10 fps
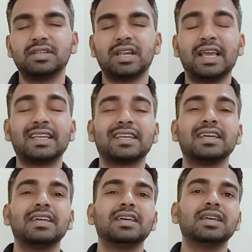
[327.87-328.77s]
like
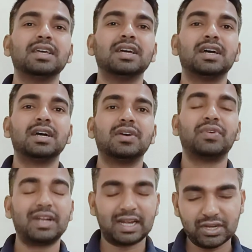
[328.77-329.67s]

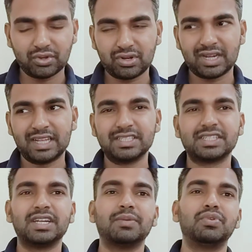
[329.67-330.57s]
World Trade
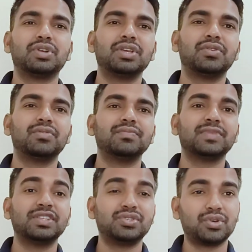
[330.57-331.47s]
Organization
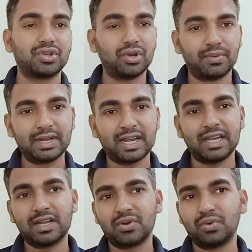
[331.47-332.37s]
ensure global
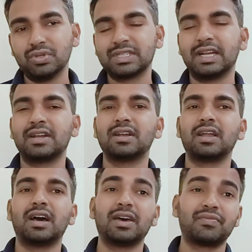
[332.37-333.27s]
trade rules and
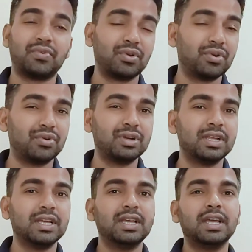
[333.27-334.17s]
are followed.
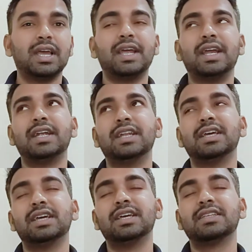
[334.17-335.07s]
And
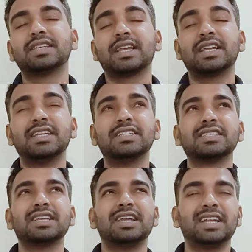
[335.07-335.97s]
second
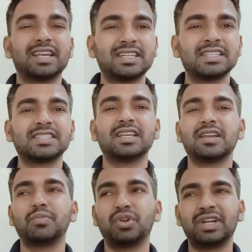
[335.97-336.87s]
is
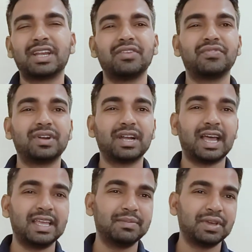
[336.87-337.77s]
International Monetary Fund
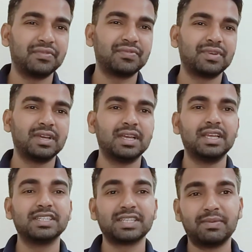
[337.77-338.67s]

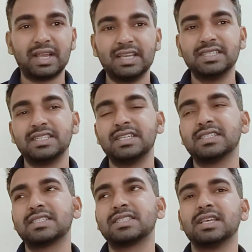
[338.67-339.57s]

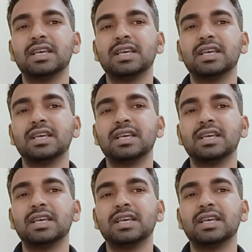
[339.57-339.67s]
stabilizes